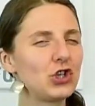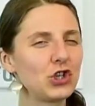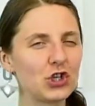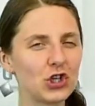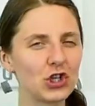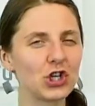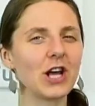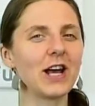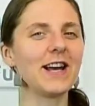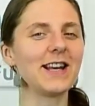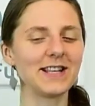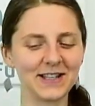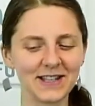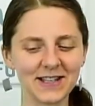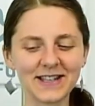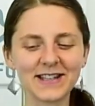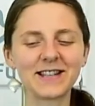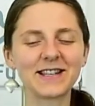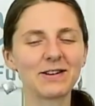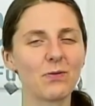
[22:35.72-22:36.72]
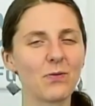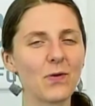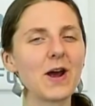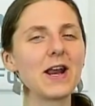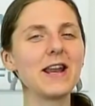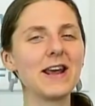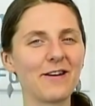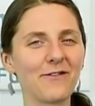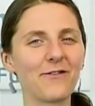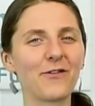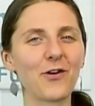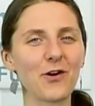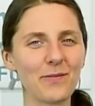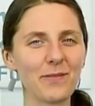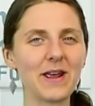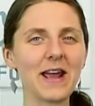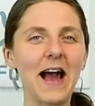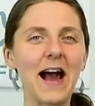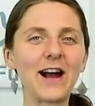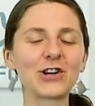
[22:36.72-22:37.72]
just winning for
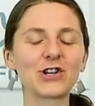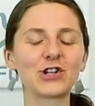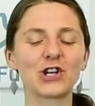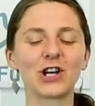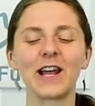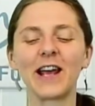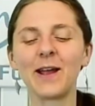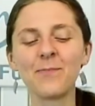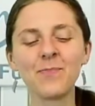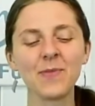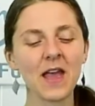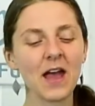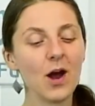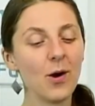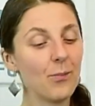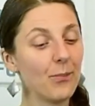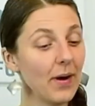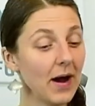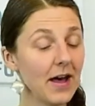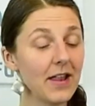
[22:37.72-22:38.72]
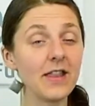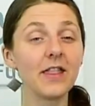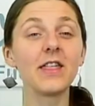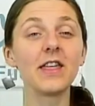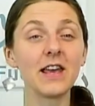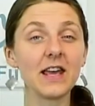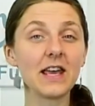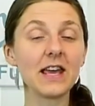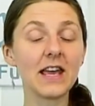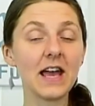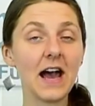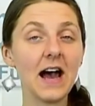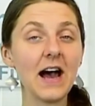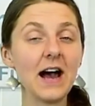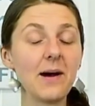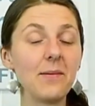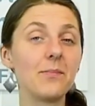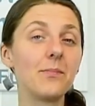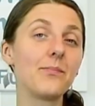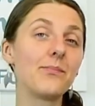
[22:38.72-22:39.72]
me actually. But the
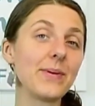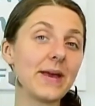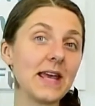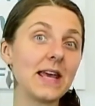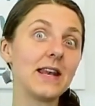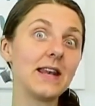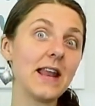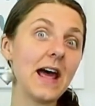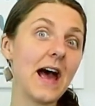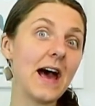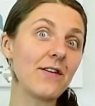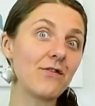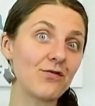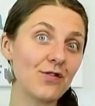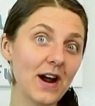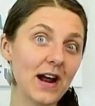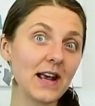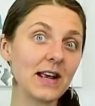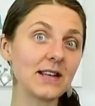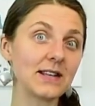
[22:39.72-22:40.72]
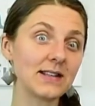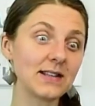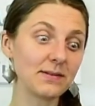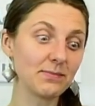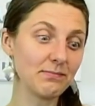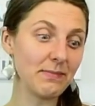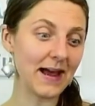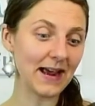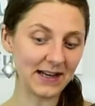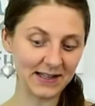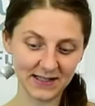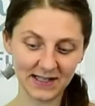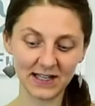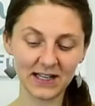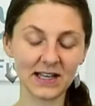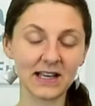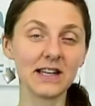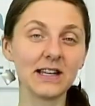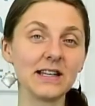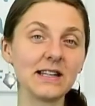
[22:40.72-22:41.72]
bean and rice
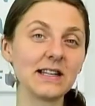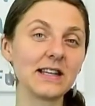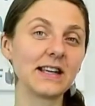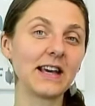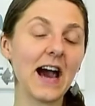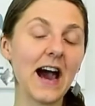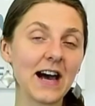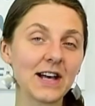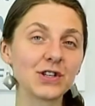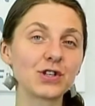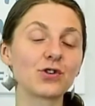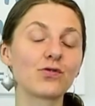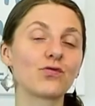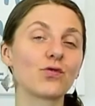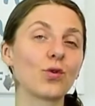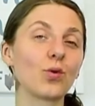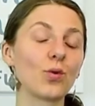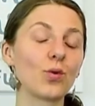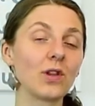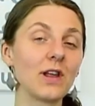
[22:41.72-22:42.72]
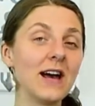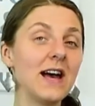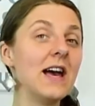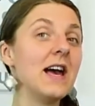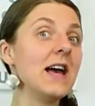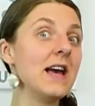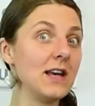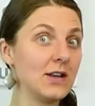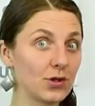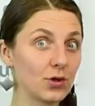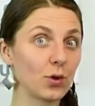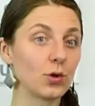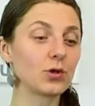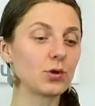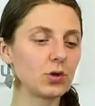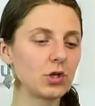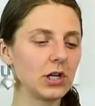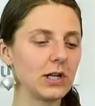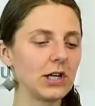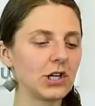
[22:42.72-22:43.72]
Mexican casserole is
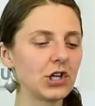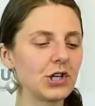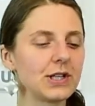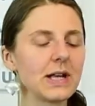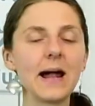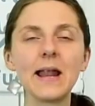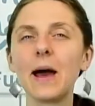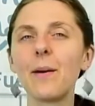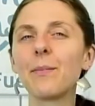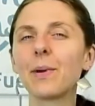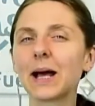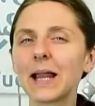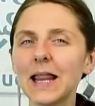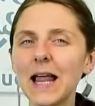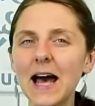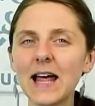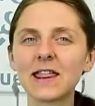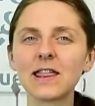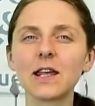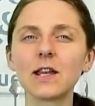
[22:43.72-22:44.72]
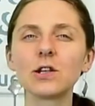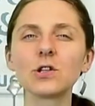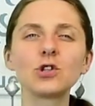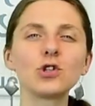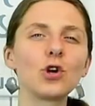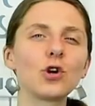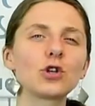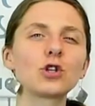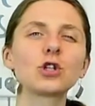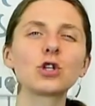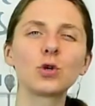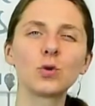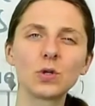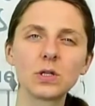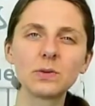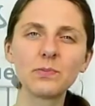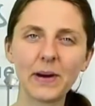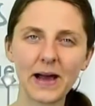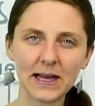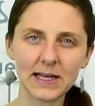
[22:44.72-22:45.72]
also delicious, and I'm glad that it's not too
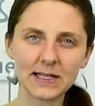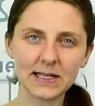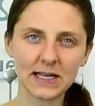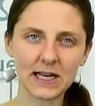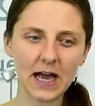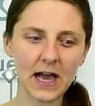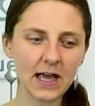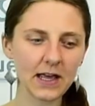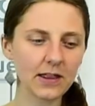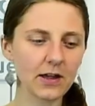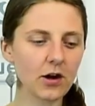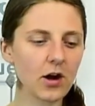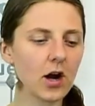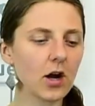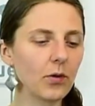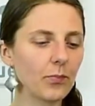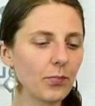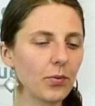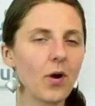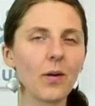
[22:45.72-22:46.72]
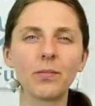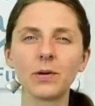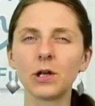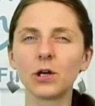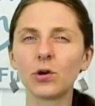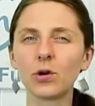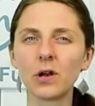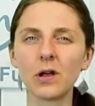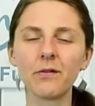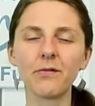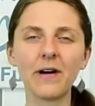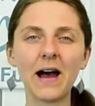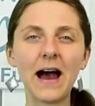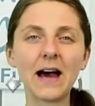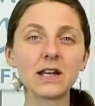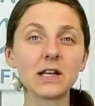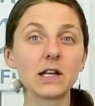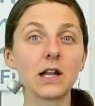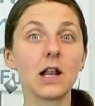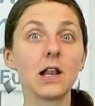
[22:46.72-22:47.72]
spicy either. I probably could have
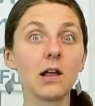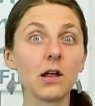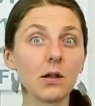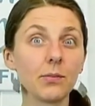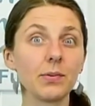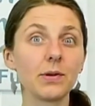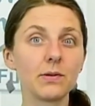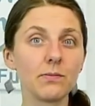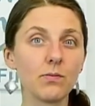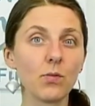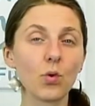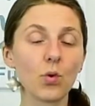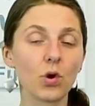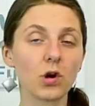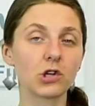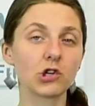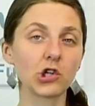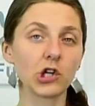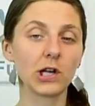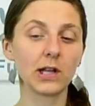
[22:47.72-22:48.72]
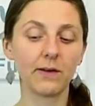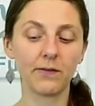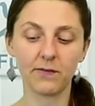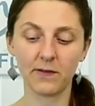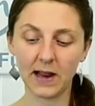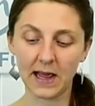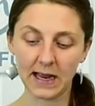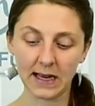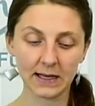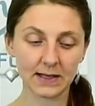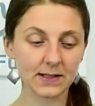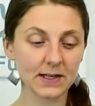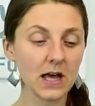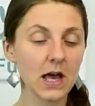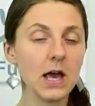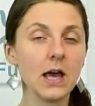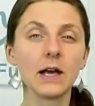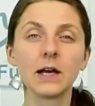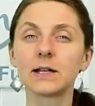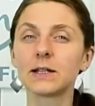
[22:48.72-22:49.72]
added a little bit more chili flakes
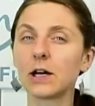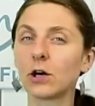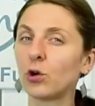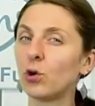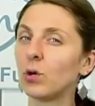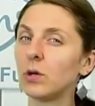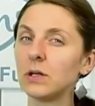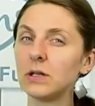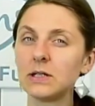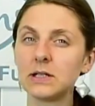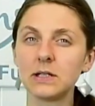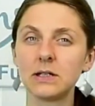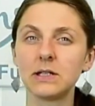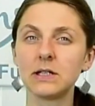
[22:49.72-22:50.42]
because I couldn't